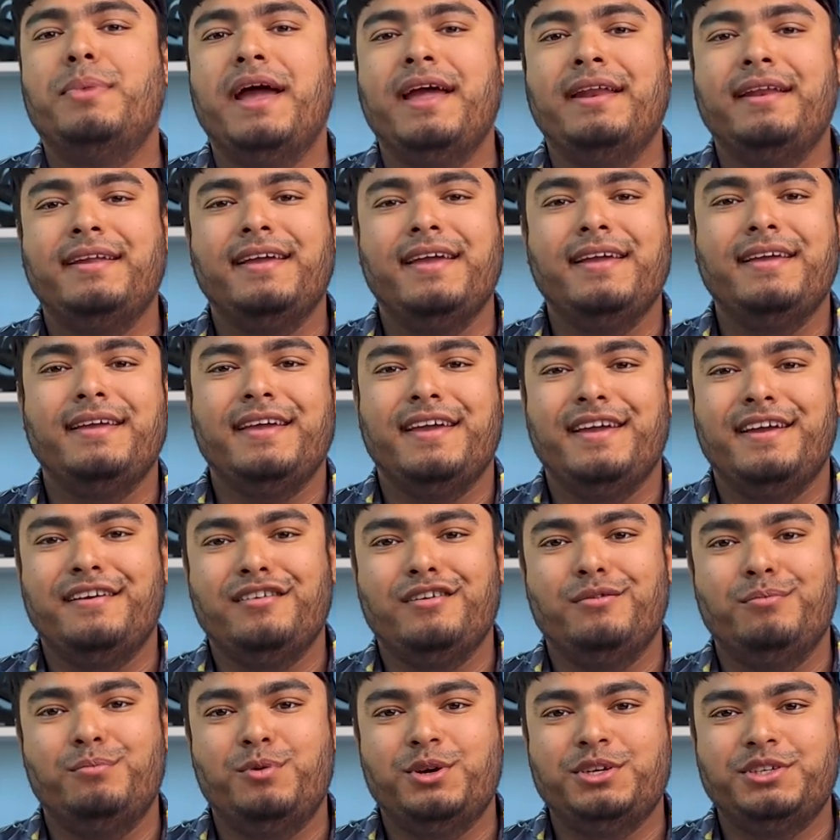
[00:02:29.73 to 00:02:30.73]
Pancake air
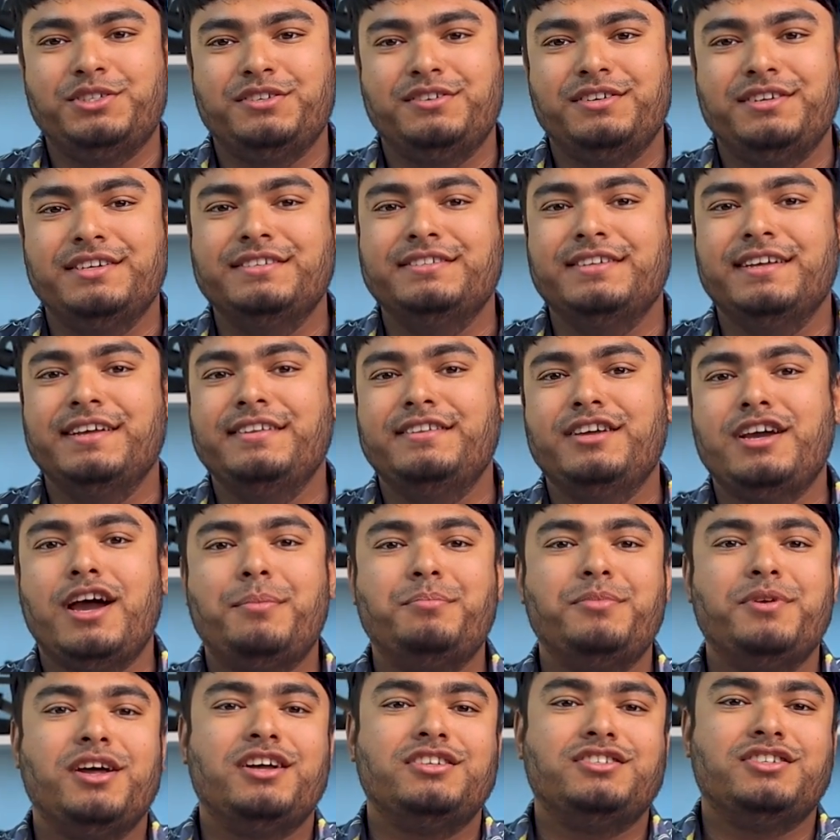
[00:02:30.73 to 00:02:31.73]
compressor is a
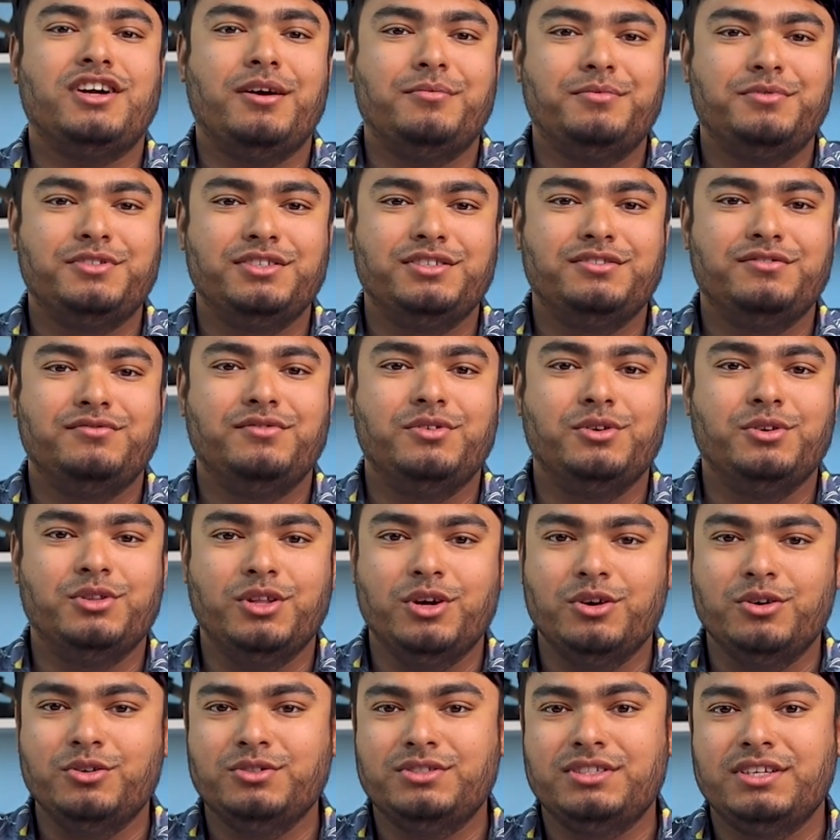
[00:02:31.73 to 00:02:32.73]
top-notch option for
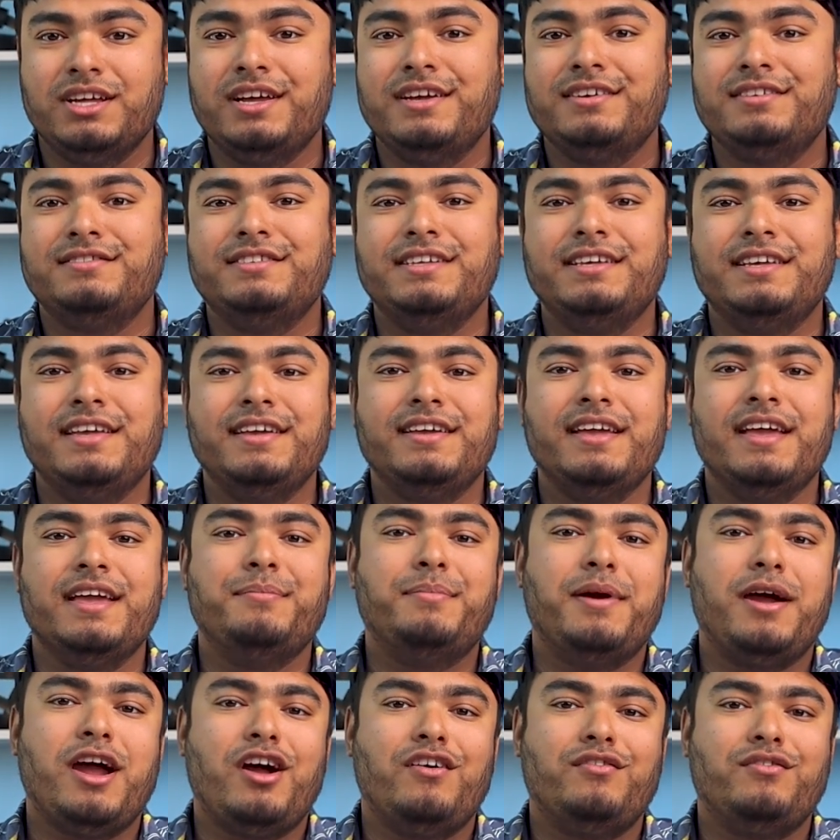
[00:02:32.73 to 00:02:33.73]
those seeking
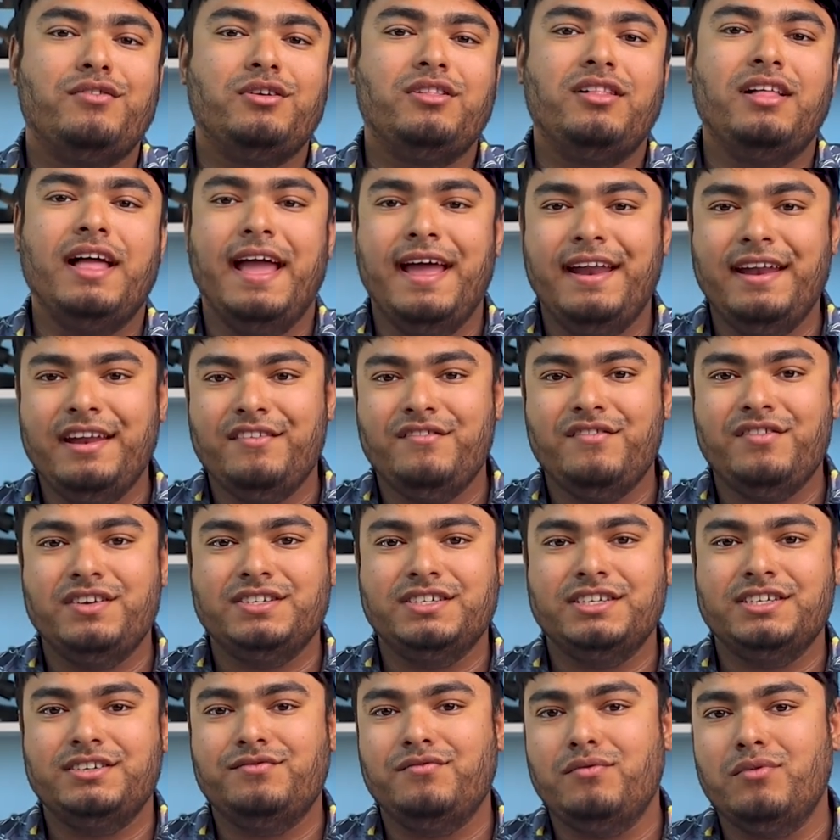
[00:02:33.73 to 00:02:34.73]
a powerful and
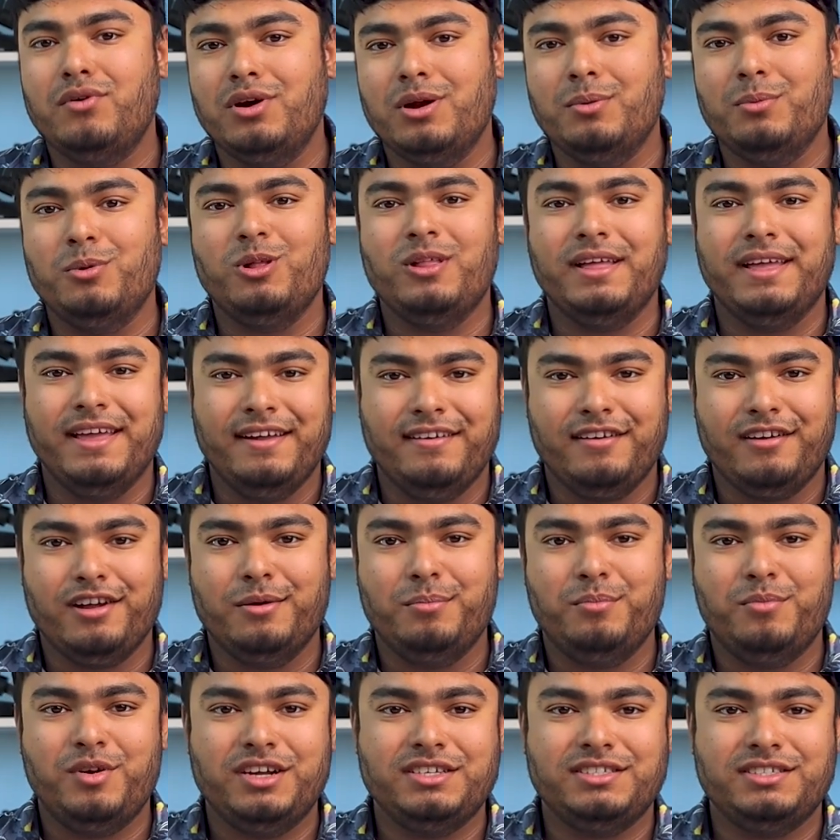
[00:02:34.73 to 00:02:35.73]
efficient portable air
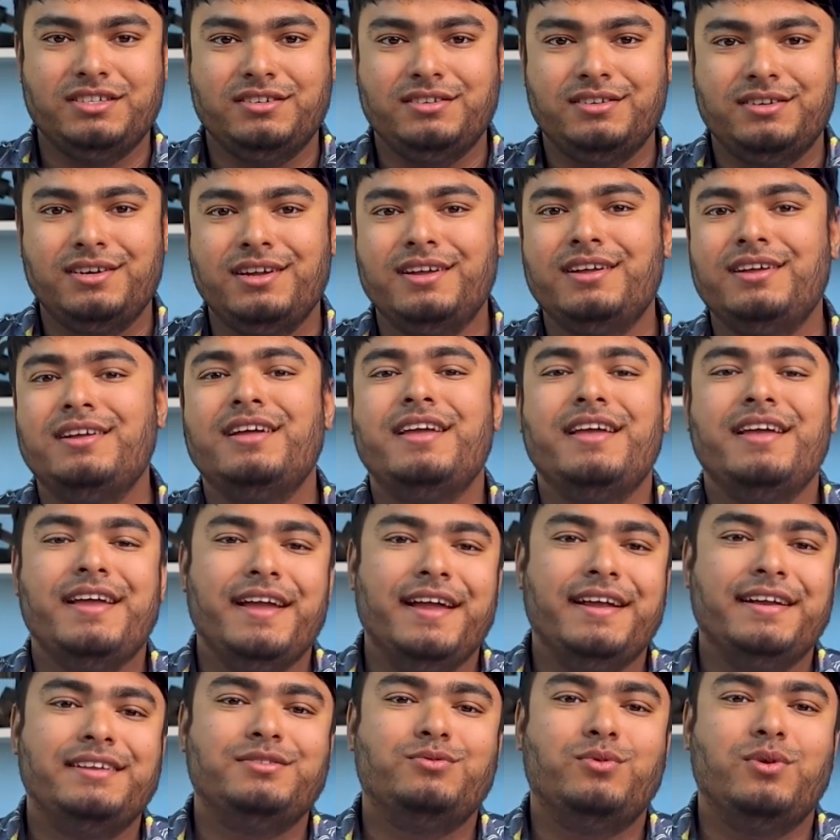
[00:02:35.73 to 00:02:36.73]
compressor.
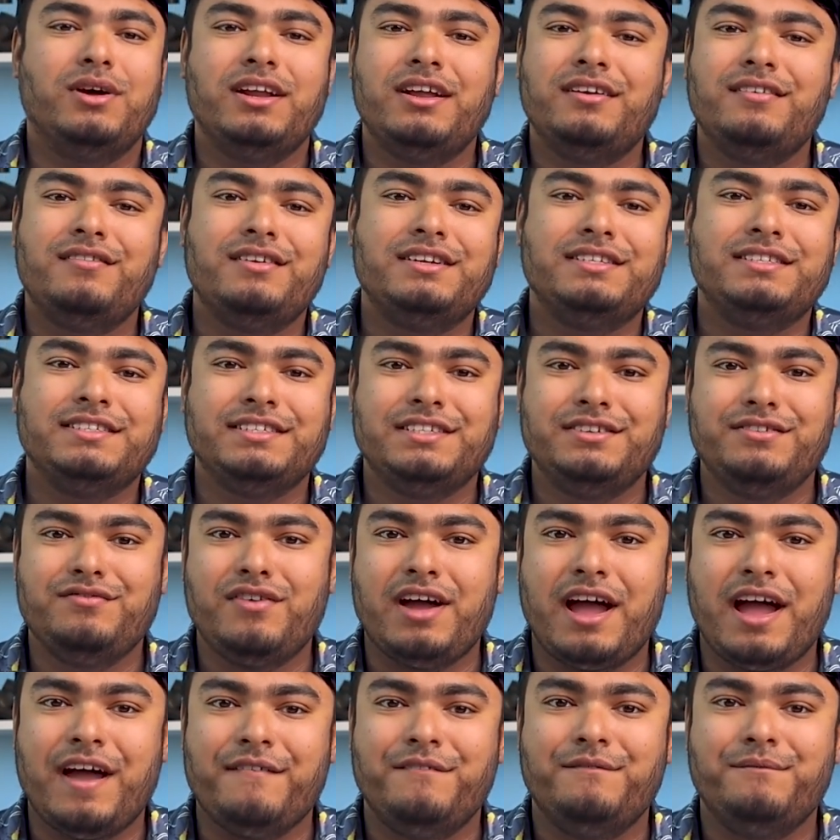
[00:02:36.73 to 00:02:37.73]
Its
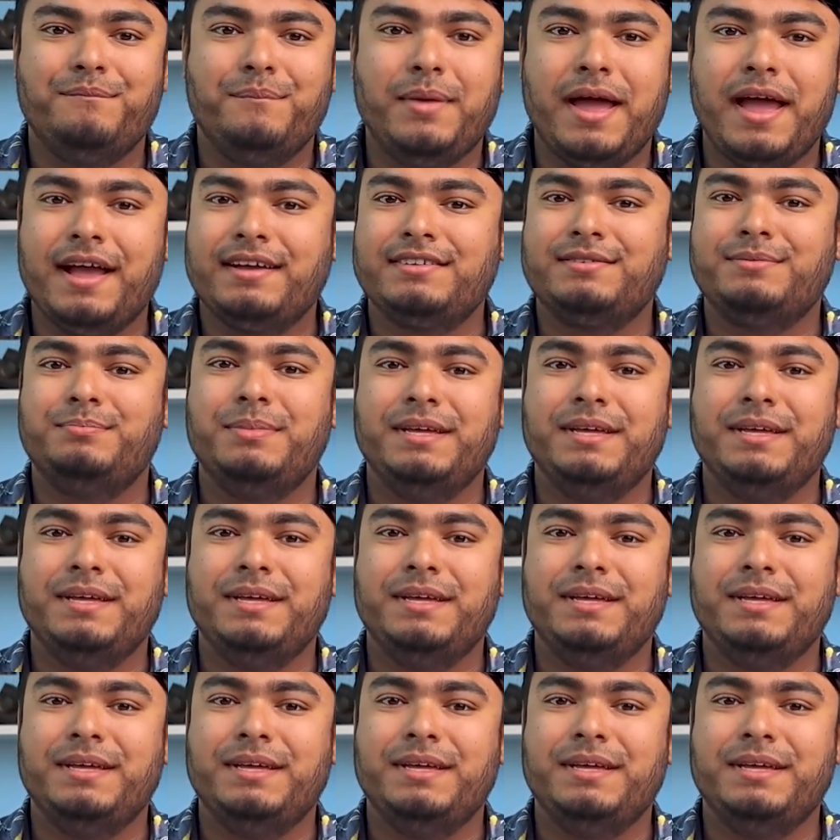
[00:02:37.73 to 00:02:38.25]
165 max